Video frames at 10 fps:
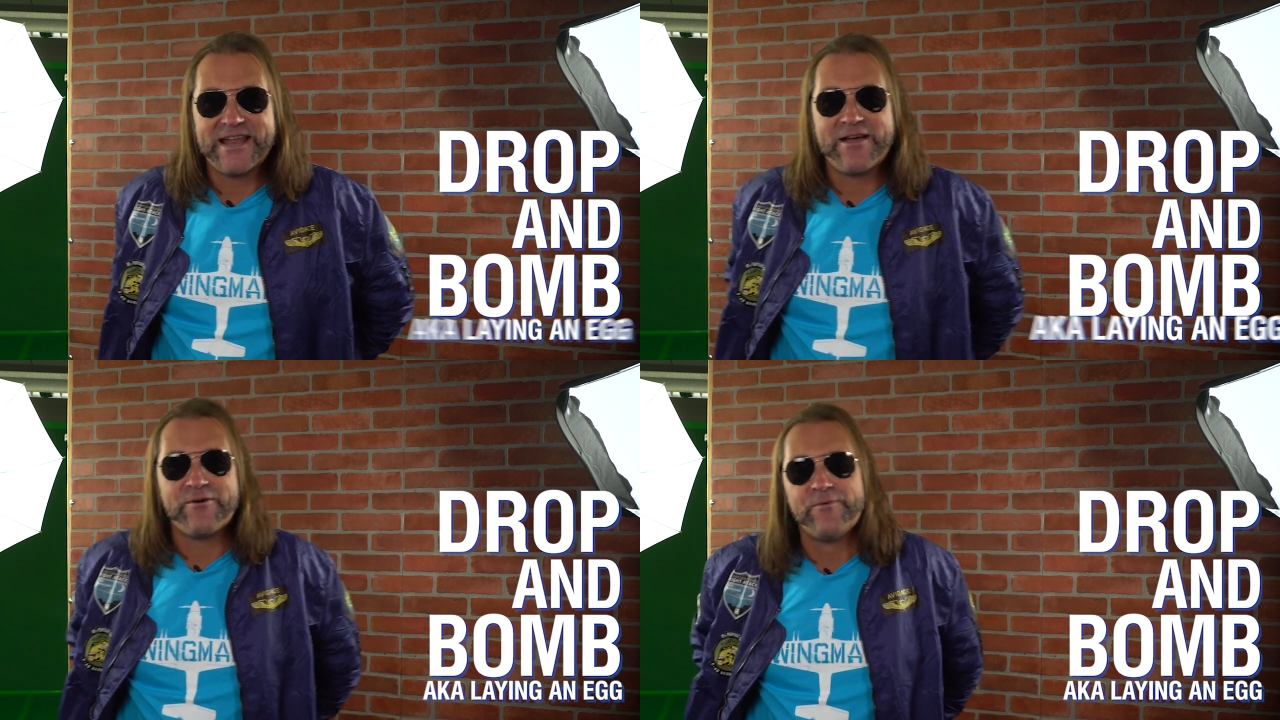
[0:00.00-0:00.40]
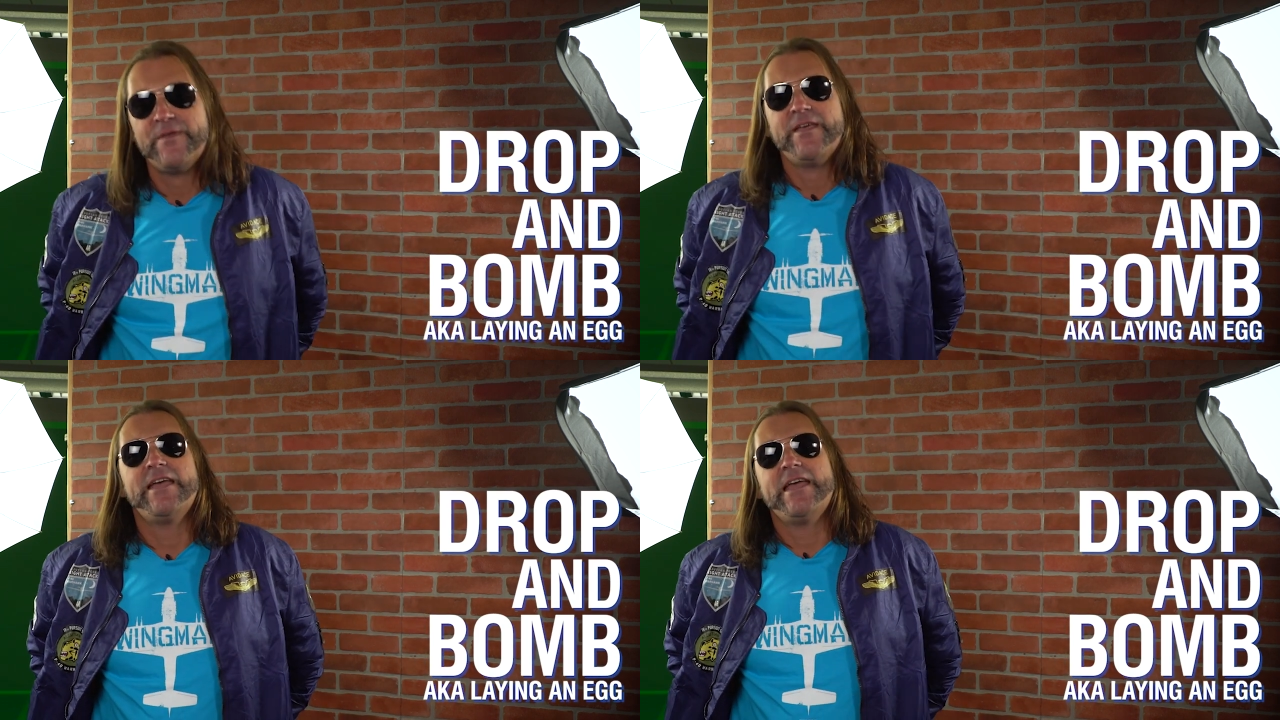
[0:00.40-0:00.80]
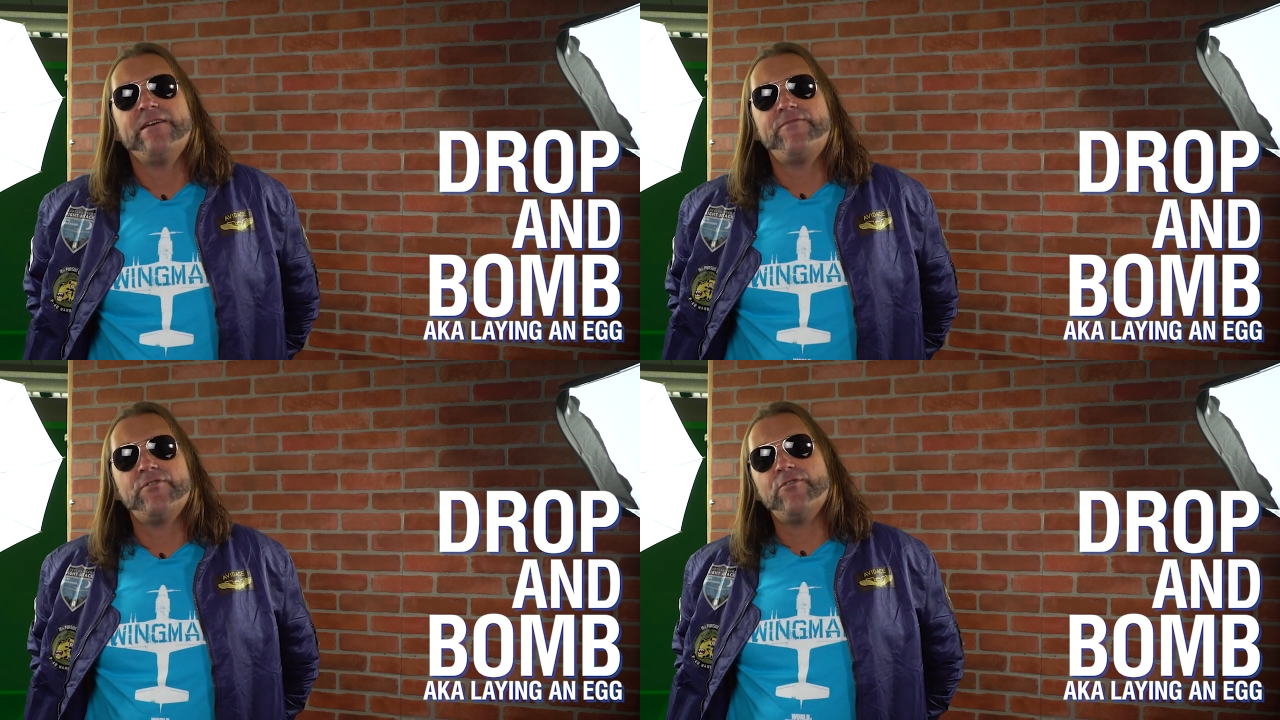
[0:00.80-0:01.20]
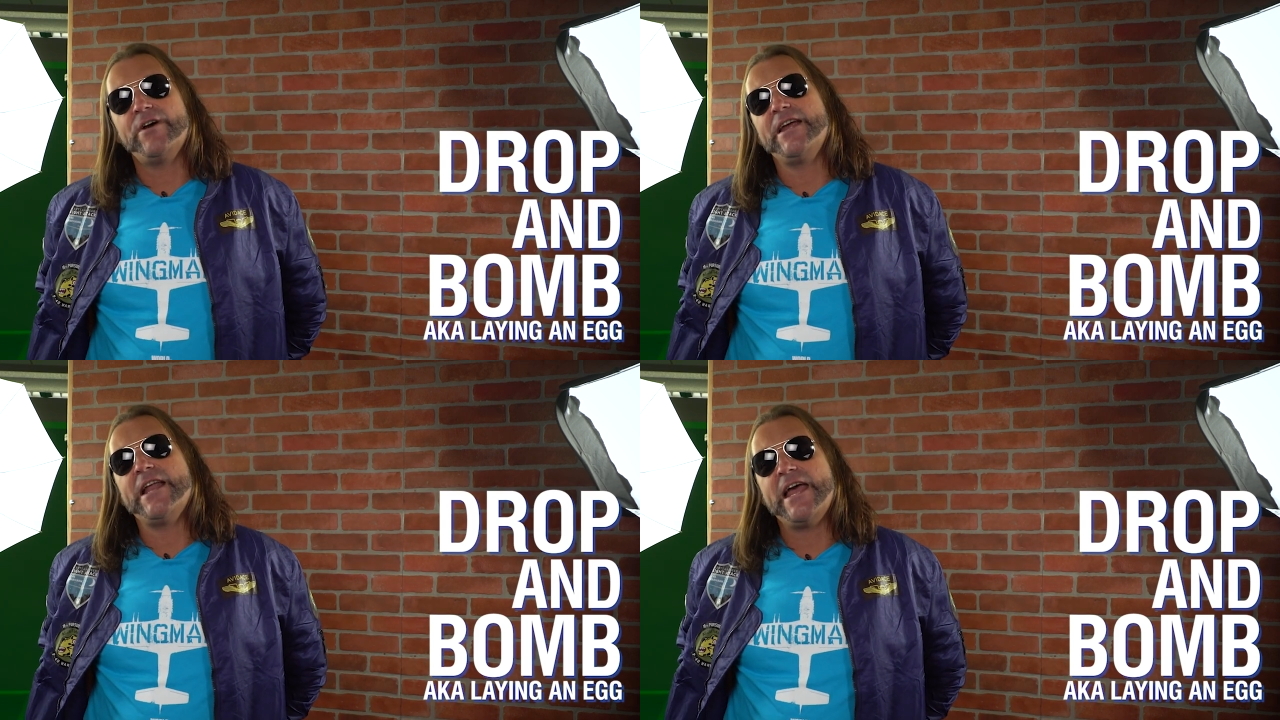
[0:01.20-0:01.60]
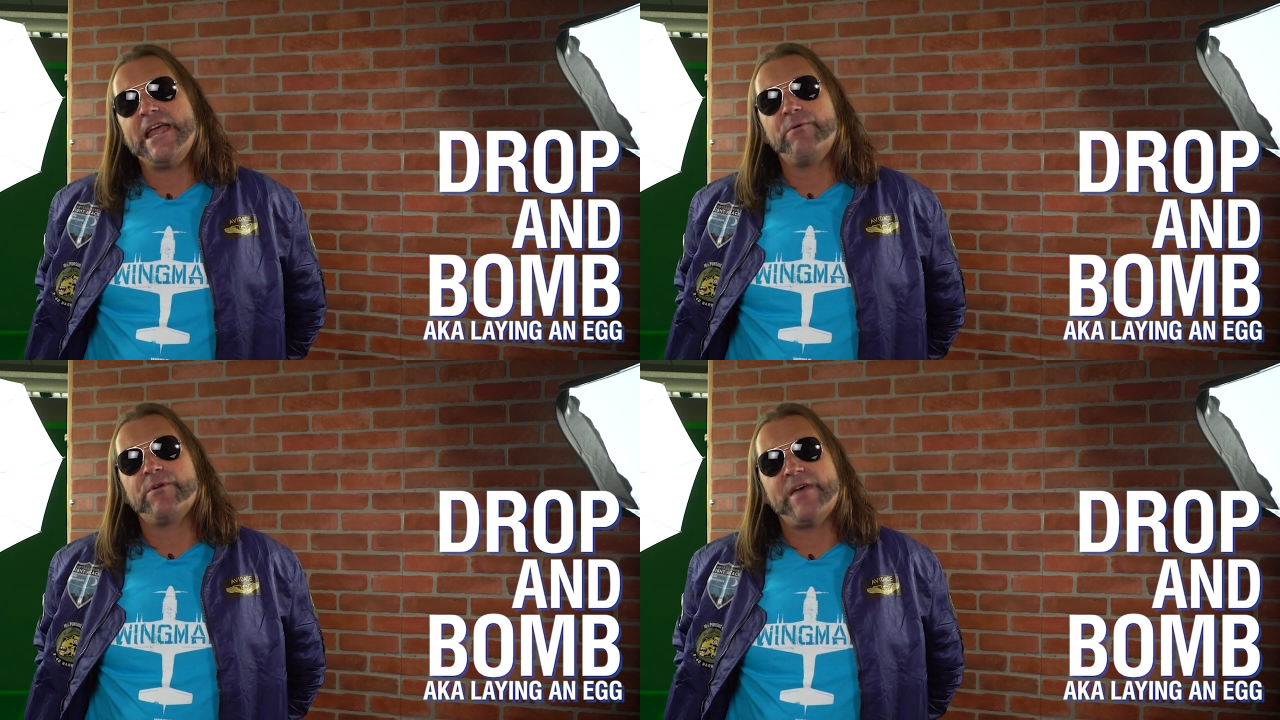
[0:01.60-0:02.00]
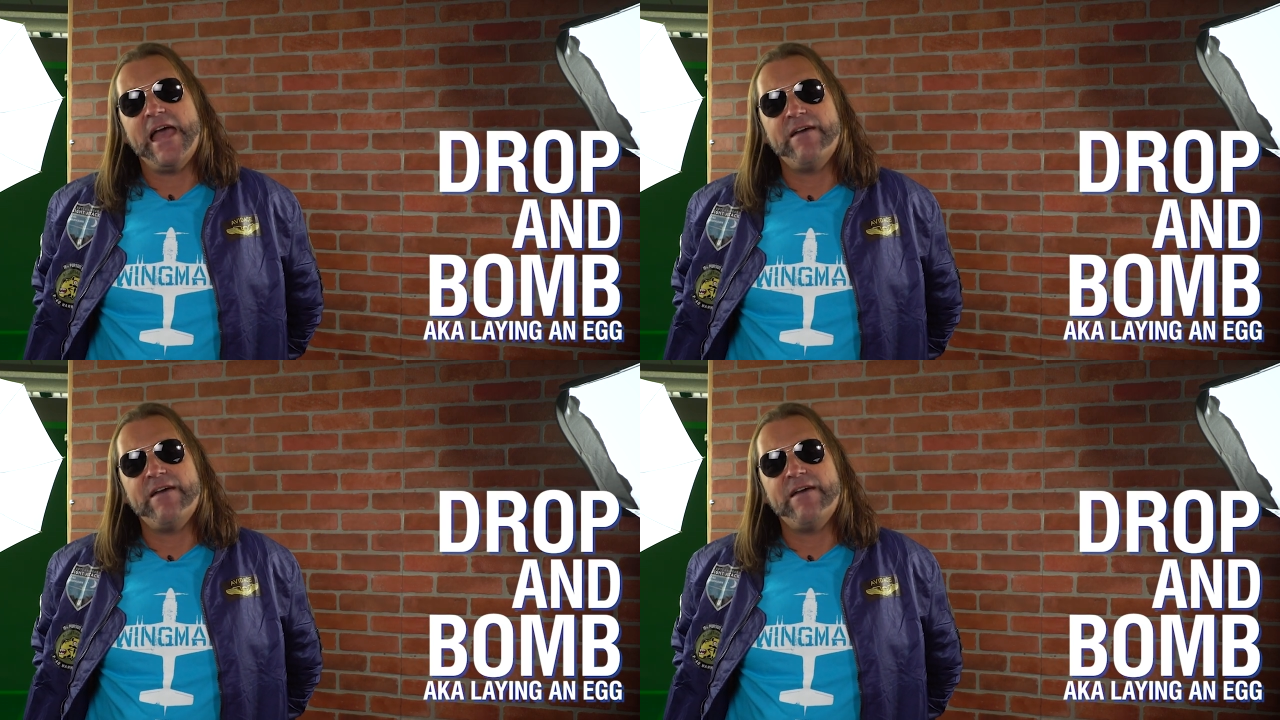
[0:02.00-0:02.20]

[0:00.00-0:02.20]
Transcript: Now, if you're in a, one of the